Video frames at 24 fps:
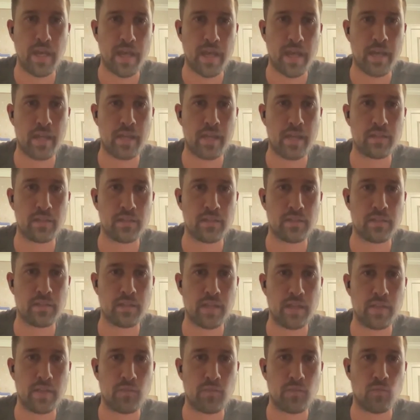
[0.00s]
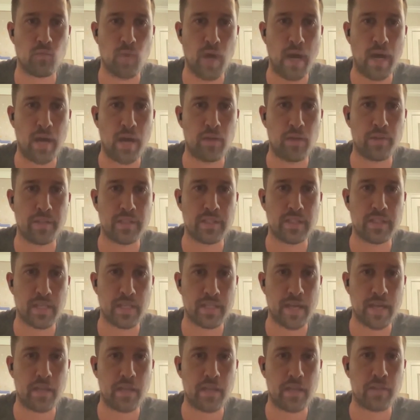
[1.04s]
And while the
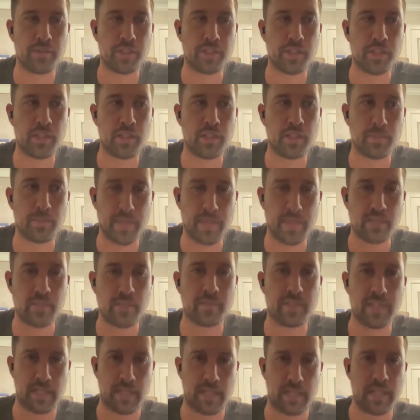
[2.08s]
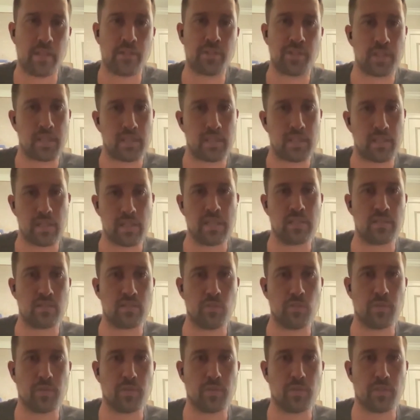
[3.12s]
technology, the piece of technology that the
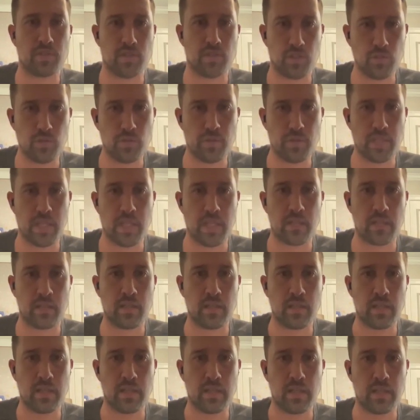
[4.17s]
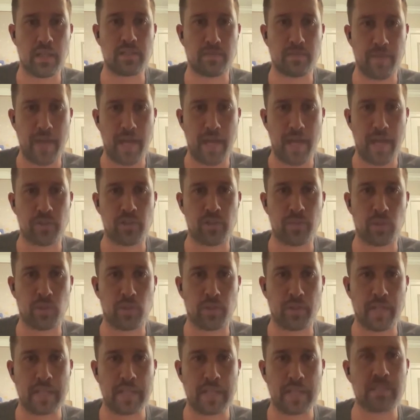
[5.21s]
consumer is using is
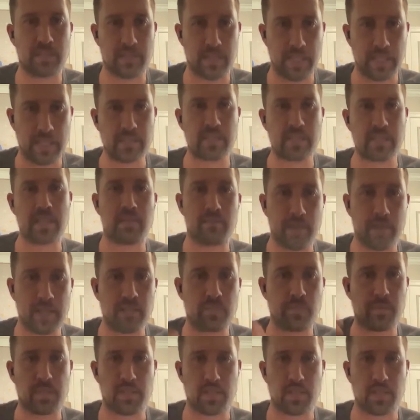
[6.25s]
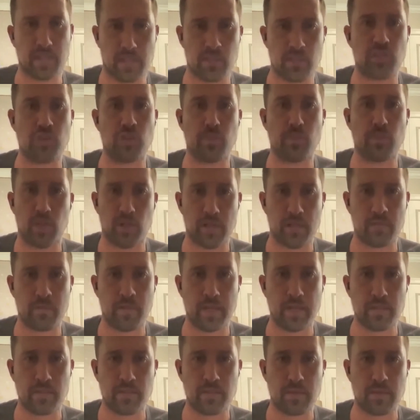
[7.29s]
valuable, that's the investment, the consumer
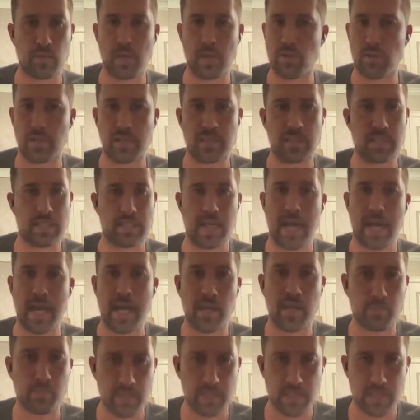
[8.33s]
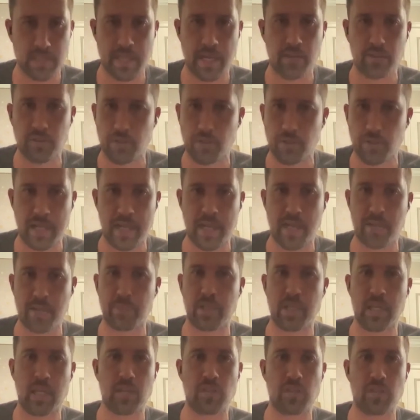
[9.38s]
investment, whether it's the time to download that
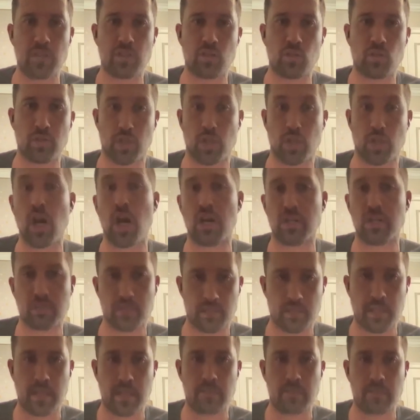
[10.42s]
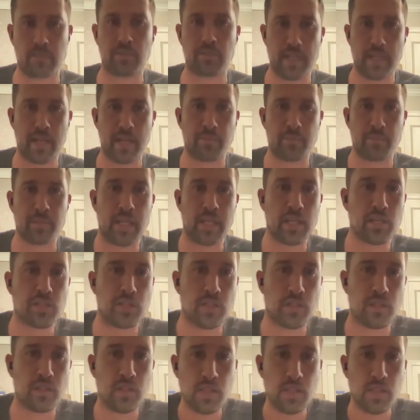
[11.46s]
application or the cost to download that
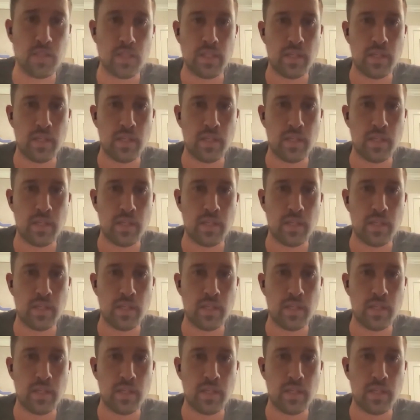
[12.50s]
application.